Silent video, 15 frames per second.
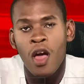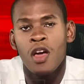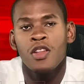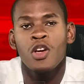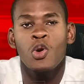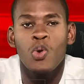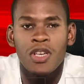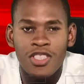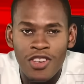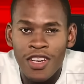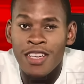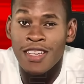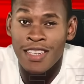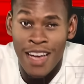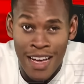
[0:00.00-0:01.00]
The question
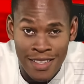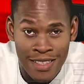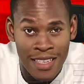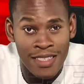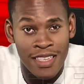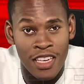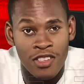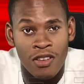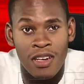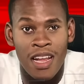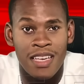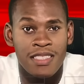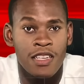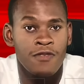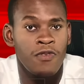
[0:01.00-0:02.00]
and answer session
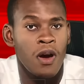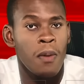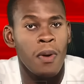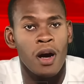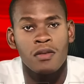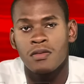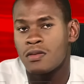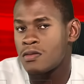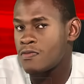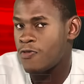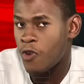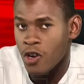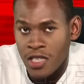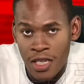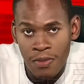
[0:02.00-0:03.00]
lasted for about
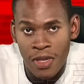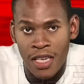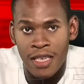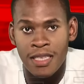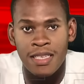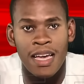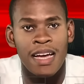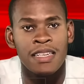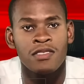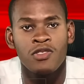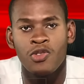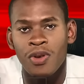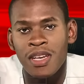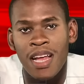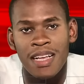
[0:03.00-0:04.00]
40 minutes, and
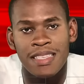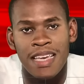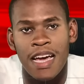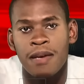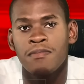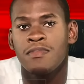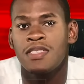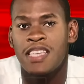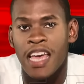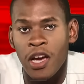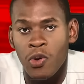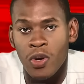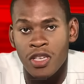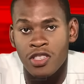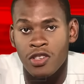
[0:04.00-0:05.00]
during that time, 10
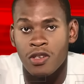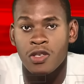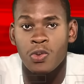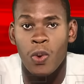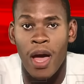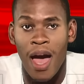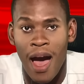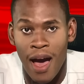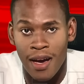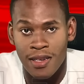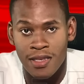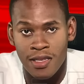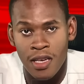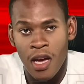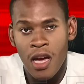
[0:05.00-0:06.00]
questions were
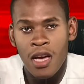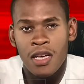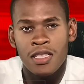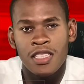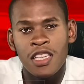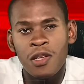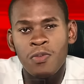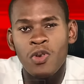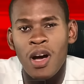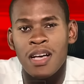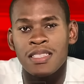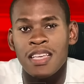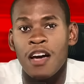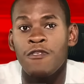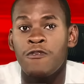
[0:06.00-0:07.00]
asked. Tinubu
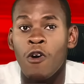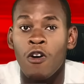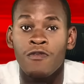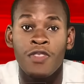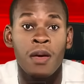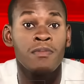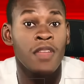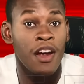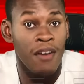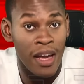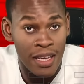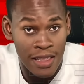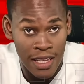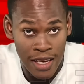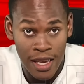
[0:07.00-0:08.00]
answered 4 of them
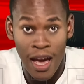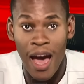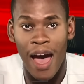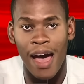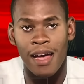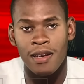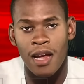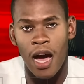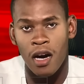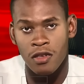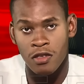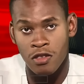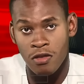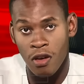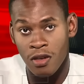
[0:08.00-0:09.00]
directly and
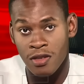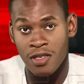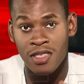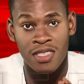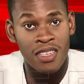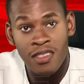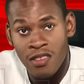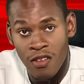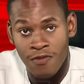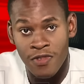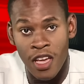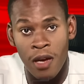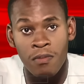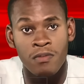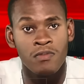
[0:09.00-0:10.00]
outsourced 6 of
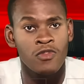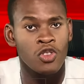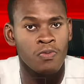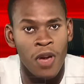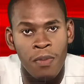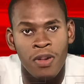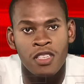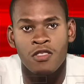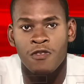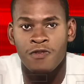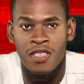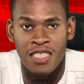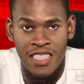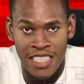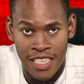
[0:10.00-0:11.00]
them to members of
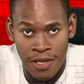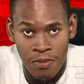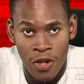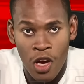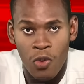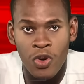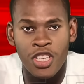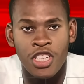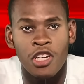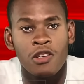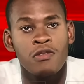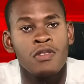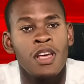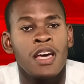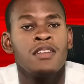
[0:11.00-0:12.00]
his team, which
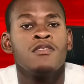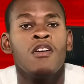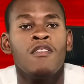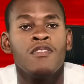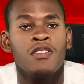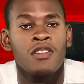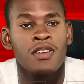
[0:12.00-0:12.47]
included Governor